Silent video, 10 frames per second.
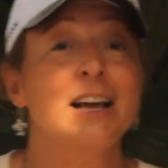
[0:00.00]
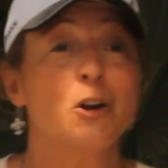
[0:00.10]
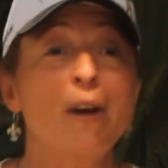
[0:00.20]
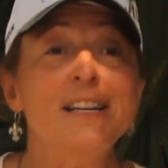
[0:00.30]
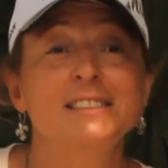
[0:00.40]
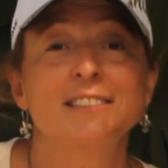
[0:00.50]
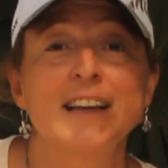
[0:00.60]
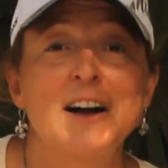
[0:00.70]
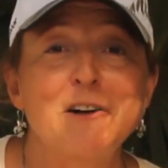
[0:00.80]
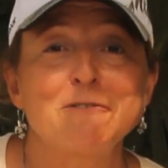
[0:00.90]
Greetings,
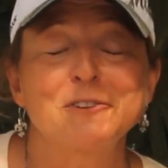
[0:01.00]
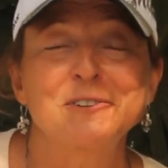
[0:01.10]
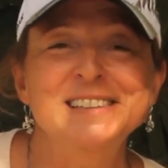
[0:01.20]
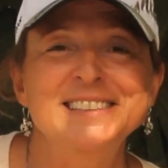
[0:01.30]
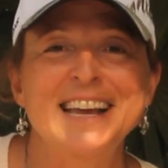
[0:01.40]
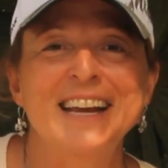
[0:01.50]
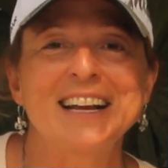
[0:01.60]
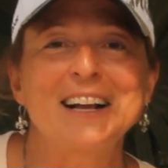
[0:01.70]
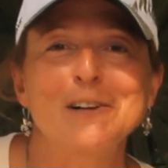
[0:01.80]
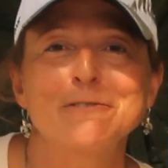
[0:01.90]
y'all, from the Louisiana
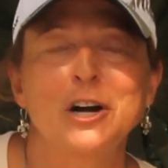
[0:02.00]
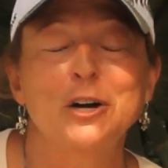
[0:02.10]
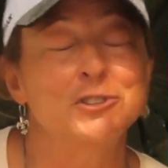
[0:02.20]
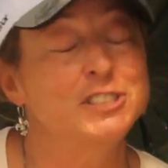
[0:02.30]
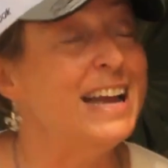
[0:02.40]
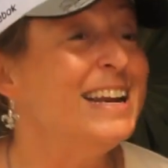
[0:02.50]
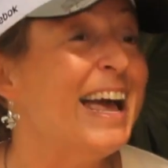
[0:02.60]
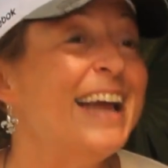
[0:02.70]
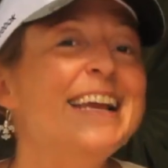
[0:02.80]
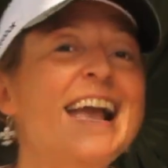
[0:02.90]
Gulf Coast, day
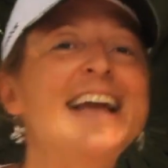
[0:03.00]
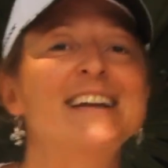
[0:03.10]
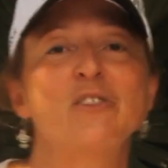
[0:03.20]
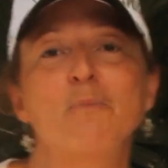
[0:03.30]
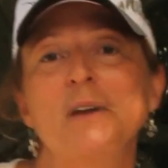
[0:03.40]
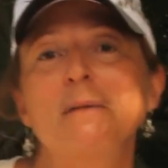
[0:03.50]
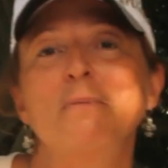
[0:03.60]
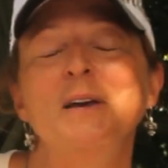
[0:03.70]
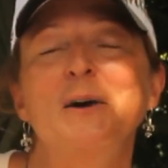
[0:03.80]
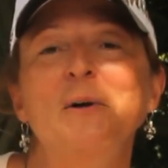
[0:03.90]
98 of the
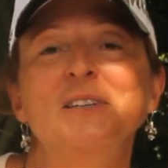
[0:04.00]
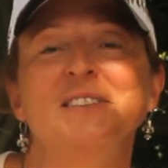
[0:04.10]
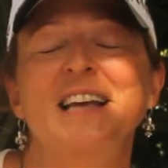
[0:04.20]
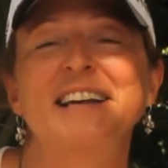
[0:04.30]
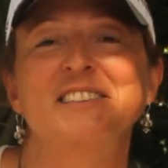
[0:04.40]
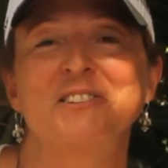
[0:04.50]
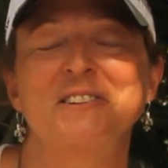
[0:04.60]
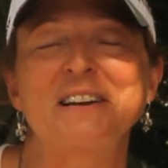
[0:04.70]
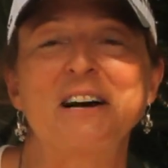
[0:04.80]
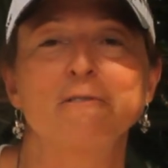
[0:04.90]
BP oil disaster
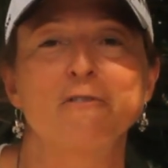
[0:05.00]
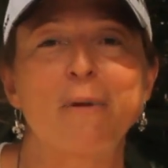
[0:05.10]
in the Gulf of